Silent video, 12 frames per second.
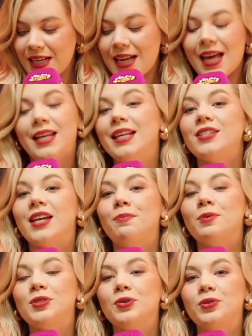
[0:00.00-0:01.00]
In each
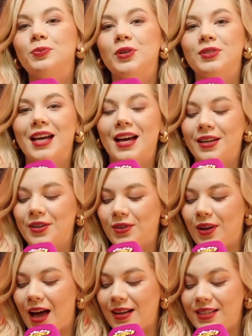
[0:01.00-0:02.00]
episode, we'll
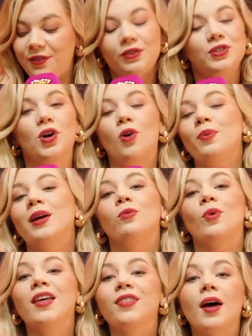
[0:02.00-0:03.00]
tackle a different topic
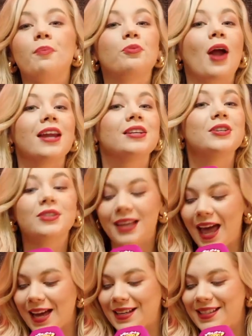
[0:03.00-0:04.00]
with a brand new
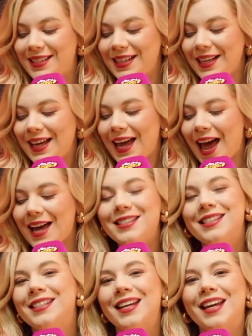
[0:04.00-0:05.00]
guest. And
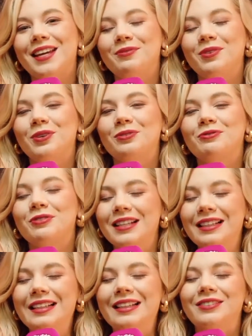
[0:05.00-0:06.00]
today, we're
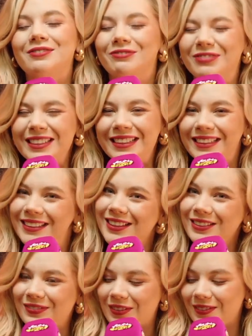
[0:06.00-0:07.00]
really
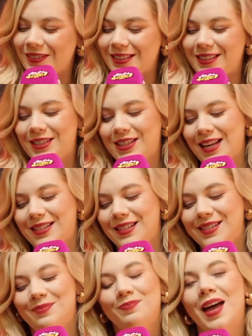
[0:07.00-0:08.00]
looking forward to chatting
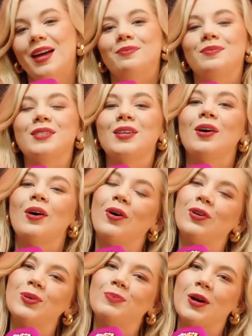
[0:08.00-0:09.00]
to Bemz
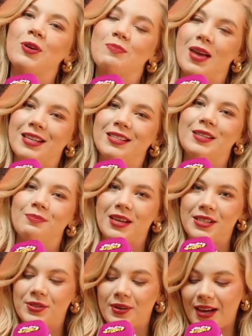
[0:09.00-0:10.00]
all about men's
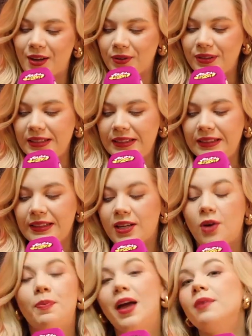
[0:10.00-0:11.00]
mental health.
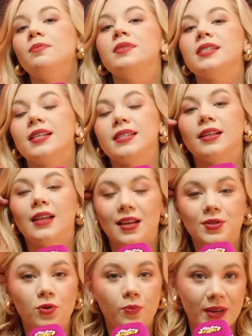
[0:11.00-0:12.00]
Now, Bemz is a
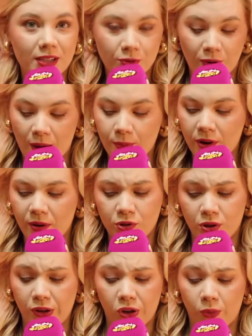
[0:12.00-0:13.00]
Glasgow-based rapper, I'm
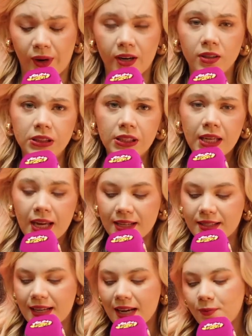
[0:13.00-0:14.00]
sure you're aware.
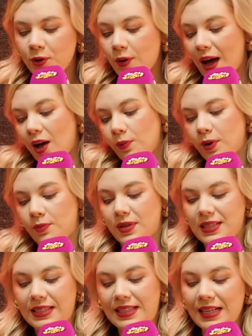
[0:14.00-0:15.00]
His debut album,
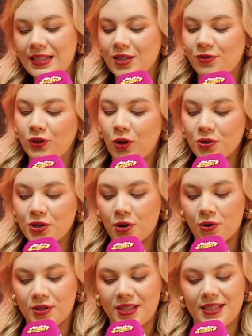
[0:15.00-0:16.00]
Saint of Lost
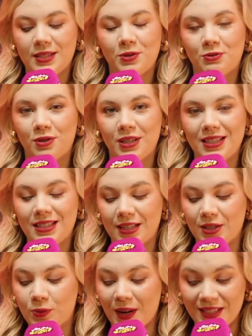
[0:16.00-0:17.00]
Causes, was released
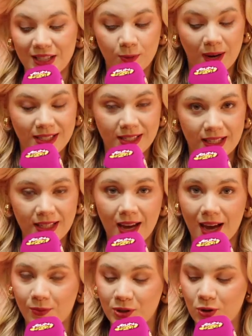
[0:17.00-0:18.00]
in 2020
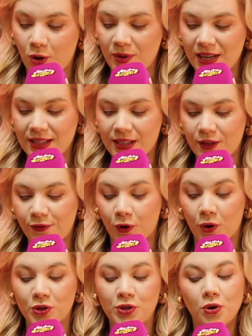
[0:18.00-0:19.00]
and was nominated
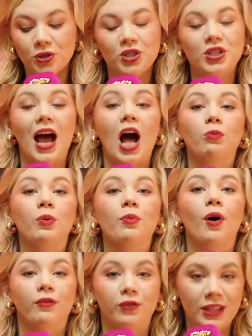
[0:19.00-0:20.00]
for Scottish Album
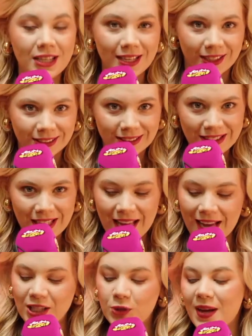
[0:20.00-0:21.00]
of the Year.
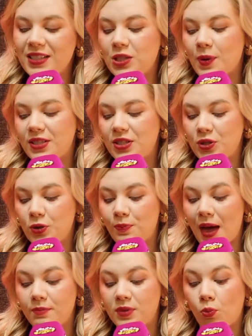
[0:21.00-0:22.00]
In 2022,
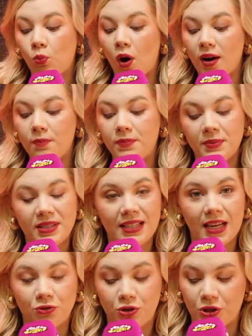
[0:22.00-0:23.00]
Bemz won
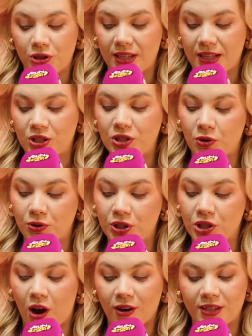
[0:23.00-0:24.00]
BBC Introducing
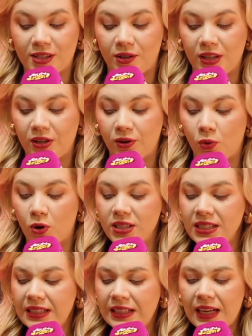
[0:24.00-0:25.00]
Scottish Artist of the Year award,
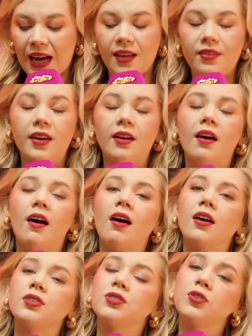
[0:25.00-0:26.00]
and there
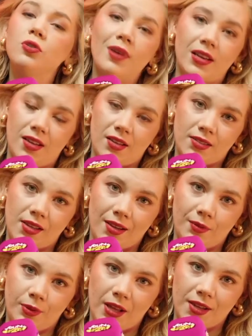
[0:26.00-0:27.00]
are so many
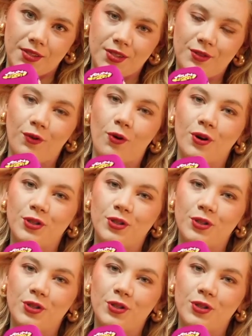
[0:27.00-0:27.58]
exciting plans for